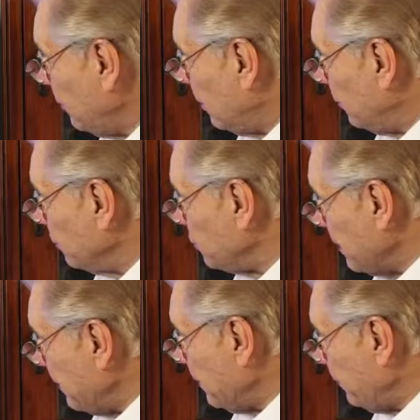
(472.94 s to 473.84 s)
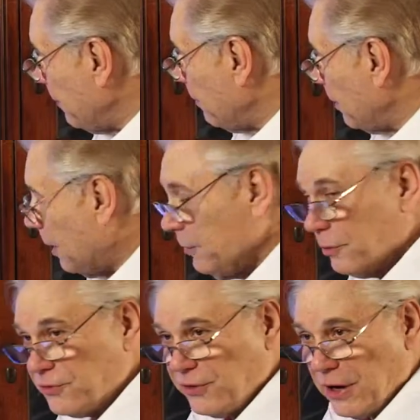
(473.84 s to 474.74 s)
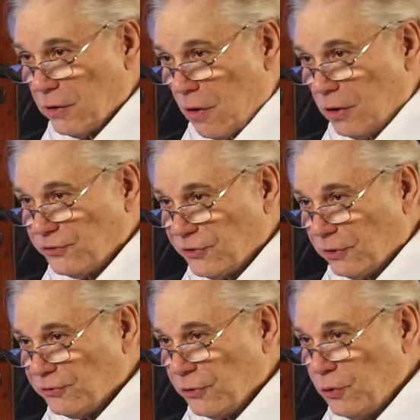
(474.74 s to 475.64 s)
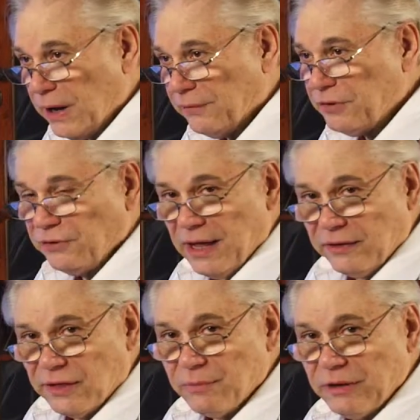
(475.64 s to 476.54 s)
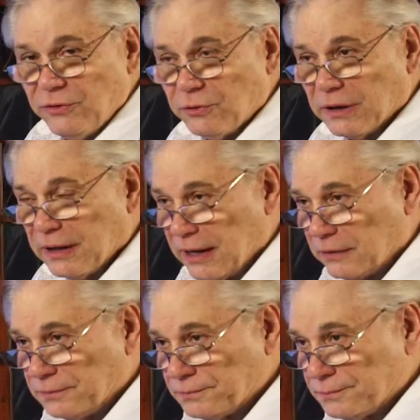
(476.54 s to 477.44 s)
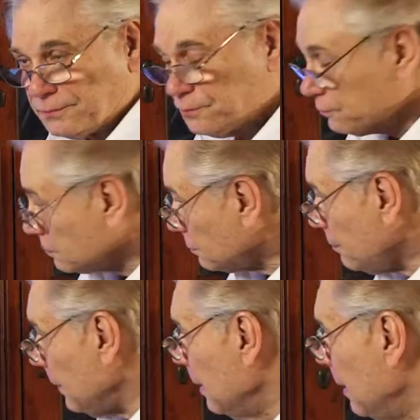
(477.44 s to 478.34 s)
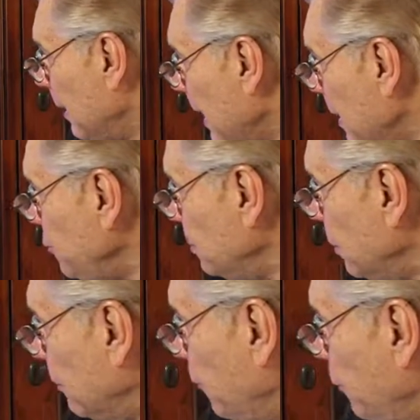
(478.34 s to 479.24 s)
to understand that there are others there also, so you have to take them into account. And as you move